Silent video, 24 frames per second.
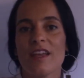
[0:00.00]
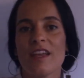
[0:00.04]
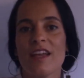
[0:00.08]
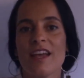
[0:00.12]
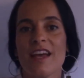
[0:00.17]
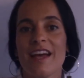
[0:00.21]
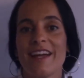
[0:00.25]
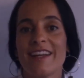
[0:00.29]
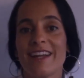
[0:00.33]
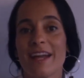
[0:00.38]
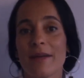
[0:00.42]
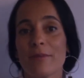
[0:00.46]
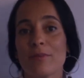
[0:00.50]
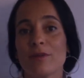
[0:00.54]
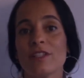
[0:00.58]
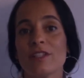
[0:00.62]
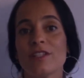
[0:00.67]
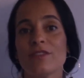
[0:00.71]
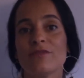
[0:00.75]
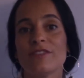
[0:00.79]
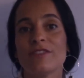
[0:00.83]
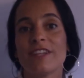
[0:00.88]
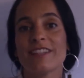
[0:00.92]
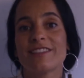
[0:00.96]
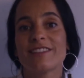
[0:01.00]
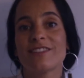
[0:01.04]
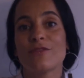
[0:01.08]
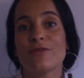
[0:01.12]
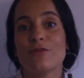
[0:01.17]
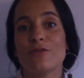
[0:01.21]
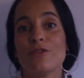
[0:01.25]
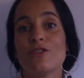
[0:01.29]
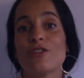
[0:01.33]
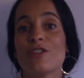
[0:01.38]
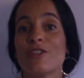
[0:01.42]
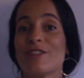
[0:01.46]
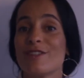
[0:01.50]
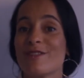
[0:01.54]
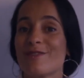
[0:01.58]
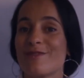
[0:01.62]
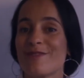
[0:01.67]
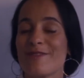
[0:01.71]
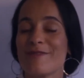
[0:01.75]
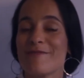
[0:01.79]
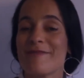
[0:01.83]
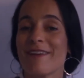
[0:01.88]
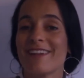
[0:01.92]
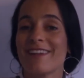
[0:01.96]
And I believe that the future is
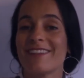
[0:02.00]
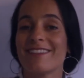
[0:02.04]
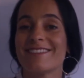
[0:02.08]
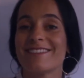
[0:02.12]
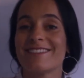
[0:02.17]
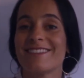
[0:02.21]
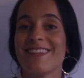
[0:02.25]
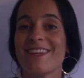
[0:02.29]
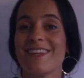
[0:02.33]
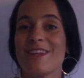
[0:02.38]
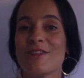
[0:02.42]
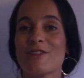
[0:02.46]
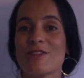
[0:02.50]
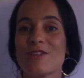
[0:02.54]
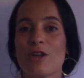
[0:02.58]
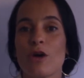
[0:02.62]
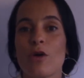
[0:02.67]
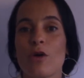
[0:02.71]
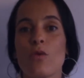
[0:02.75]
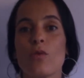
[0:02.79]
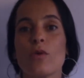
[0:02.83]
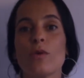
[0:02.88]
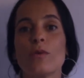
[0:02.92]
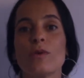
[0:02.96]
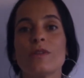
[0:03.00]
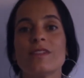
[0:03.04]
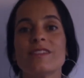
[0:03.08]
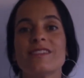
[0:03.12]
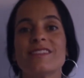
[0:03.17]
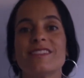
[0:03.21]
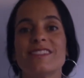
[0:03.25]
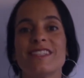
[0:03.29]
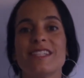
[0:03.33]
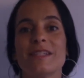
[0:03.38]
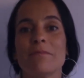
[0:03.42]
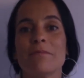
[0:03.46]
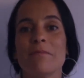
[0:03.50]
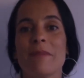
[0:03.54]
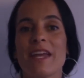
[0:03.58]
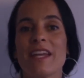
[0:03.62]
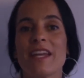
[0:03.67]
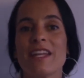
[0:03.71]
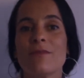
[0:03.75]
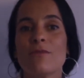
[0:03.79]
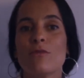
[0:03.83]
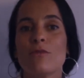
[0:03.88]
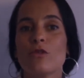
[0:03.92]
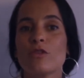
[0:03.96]
female. So we will see
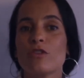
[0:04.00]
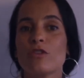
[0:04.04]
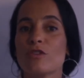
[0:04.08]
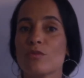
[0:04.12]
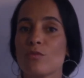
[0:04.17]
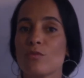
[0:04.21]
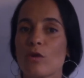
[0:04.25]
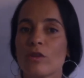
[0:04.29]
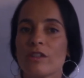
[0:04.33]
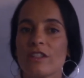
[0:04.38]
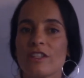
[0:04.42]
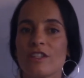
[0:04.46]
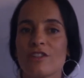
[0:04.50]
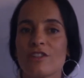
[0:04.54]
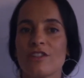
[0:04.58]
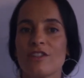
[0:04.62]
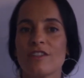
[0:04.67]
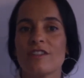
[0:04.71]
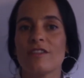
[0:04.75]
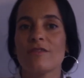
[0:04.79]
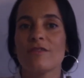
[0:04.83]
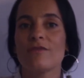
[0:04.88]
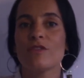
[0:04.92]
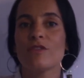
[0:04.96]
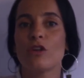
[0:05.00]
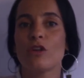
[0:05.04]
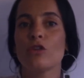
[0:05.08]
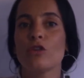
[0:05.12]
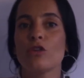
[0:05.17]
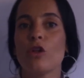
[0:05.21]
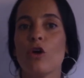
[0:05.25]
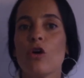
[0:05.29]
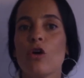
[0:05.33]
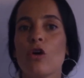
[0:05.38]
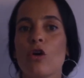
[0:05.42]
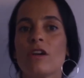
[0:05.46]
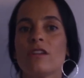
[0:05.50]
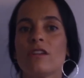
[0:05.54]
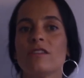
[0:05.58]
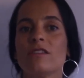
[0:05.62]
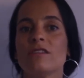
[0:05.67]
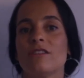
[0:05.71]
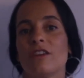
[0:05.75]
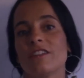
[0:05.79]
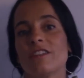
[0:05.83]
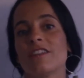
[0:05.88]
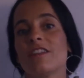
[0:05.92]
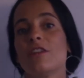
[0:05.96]
many more small initiatives on
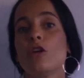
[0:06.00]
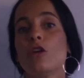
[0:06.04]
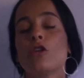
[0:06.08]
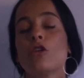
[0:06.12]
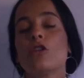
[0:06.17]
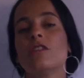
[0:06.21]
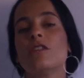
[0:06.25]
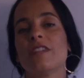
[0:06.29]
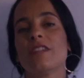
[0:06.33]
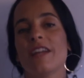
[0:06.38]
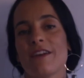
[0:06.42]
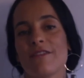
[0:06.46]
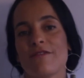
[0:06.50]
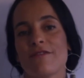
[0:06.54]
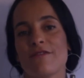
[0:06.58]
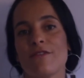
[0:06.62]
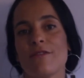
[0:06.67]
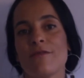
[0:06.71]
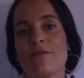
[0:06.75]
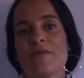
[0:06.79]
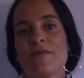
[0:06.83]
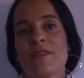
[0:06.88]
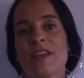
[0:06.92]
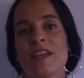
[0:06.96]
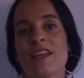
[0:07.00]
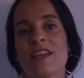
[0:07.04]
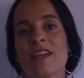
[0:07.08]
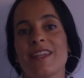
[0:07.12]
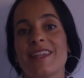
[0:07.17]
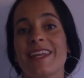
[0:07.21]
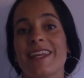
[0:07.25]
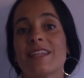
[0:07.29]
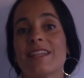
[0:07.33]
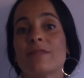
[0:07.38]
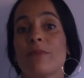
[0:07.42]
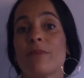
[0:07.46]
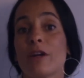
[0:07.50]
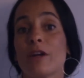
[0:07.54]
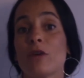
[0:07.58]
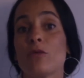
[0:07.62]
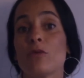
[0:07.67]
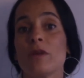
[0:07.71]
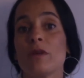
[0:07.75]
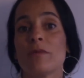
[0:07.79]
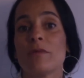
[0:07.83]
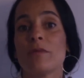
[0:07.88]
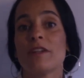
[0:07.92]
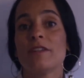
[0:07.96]
the local level led by
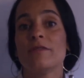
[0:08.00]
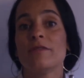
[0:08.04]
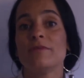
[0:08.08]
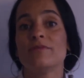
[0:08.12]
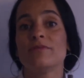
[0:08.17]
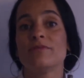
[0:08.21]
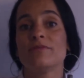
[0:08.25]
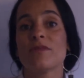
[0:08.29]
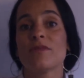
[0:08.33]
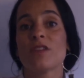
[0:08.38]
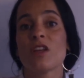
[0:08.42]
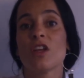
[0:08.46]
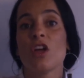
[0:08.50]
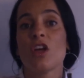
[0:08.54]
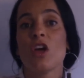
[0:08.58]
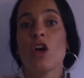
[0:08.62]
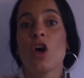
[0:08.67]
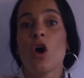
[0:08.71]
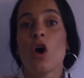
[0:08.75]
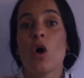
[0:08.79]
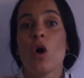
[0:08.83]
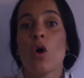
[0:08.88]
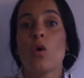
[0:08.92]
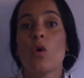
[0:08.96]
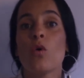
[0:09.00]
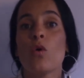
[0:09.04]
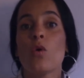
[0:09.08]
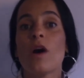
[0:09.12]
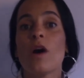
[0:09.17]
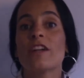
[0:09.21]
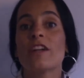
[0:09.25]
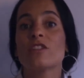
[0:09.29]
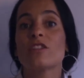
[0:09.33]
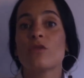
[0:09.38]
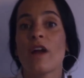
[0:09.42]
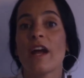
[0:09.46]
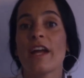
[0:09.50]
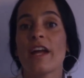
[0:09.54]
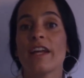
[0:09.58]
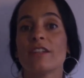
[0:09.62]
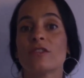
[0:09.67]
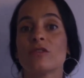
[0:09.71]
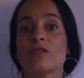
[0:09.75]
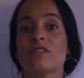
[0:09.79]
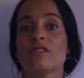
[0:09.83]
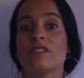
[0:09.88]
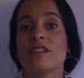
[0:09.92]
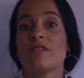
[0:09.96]
women who are trying
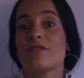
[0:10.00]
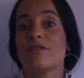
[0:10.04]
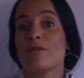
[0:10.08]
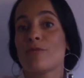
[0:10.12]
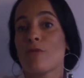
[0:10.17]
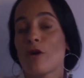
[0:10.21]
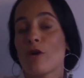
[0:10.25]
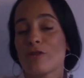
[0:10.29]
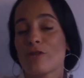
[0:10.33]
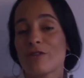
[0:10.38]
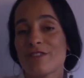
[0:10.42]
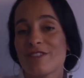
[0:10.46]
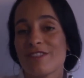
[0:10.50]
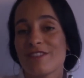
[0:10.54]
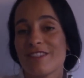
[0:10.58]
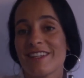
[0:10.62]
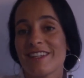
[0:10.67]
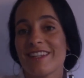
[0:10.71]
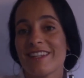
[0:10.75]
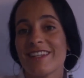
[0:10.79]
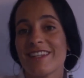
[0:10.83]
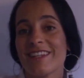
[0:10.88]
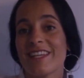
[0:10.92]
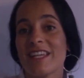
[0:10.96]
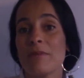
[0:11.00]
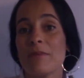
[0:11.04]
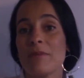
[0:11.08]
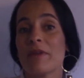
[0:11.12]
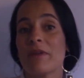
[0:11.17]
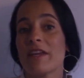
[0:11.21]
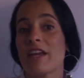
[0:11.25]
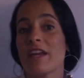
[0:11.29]
to save democracy, keeping